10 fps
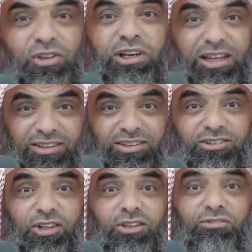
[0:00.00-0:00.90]
collect a
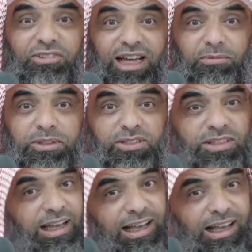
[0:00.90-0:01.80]
ton of
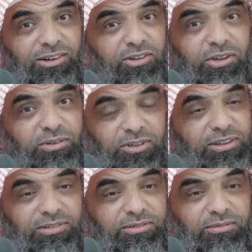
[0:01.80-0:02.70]
diamonds? I don't know.
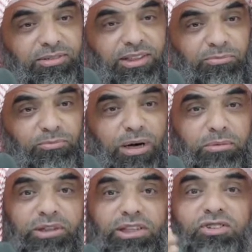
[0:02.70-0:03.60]
Uh, it
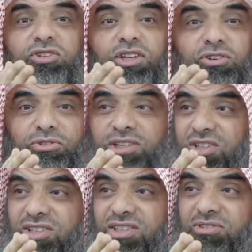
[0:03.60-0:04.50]
probably needs
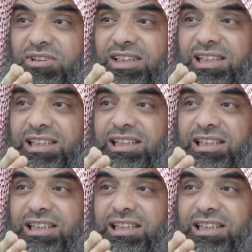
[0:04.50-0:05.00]
generations, right?